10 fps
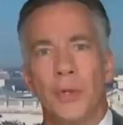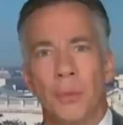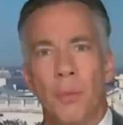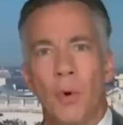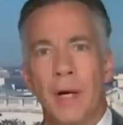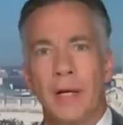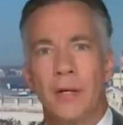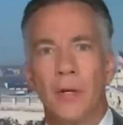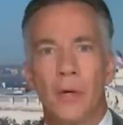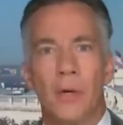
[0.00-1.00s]
this morning,
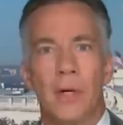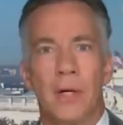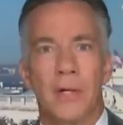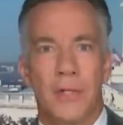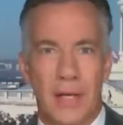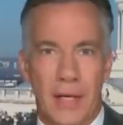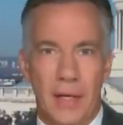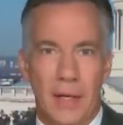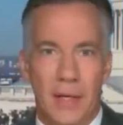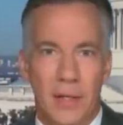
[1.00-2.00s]
New York
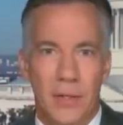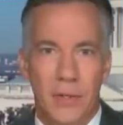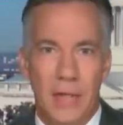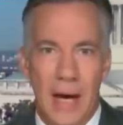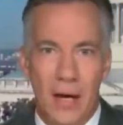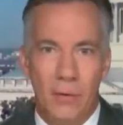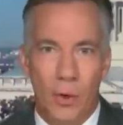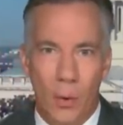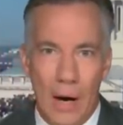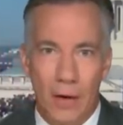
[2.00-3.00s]
City is now
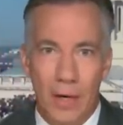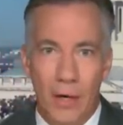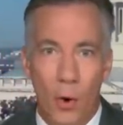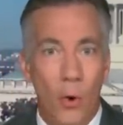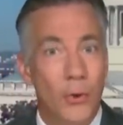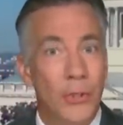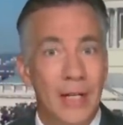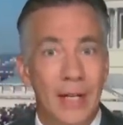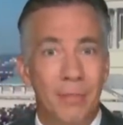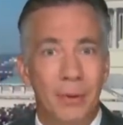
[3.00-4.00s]
requiring all
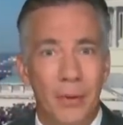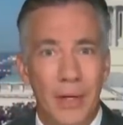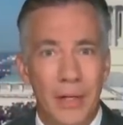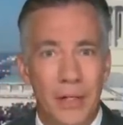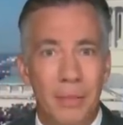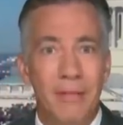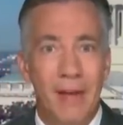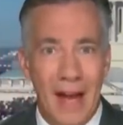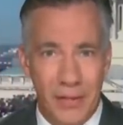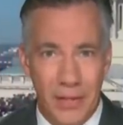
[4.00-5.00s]
city employees to be
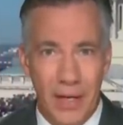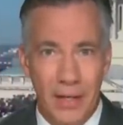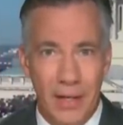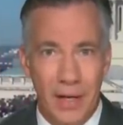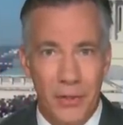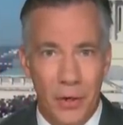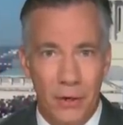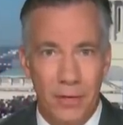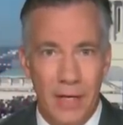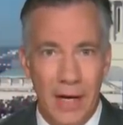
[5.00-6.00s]
vaccinated against
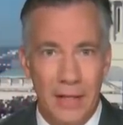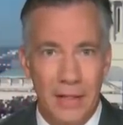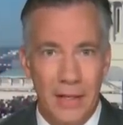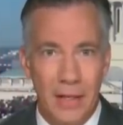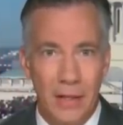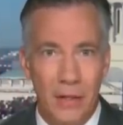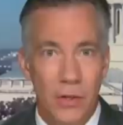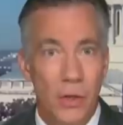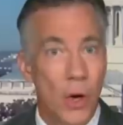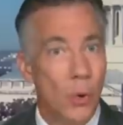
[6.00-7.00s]
COVID 19,
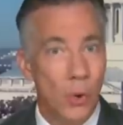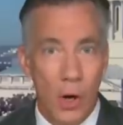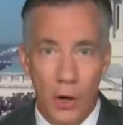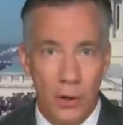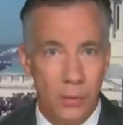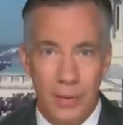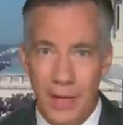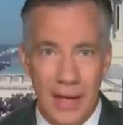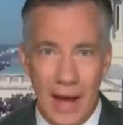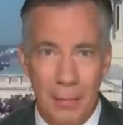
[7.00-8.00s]
no longer with
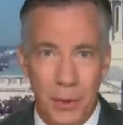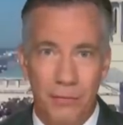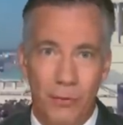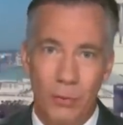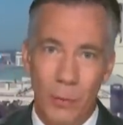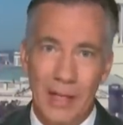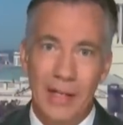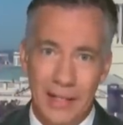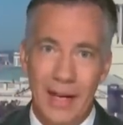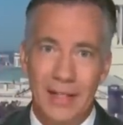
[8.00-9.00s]
any option for
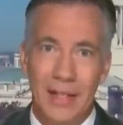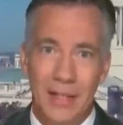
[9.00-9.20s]
weekly testing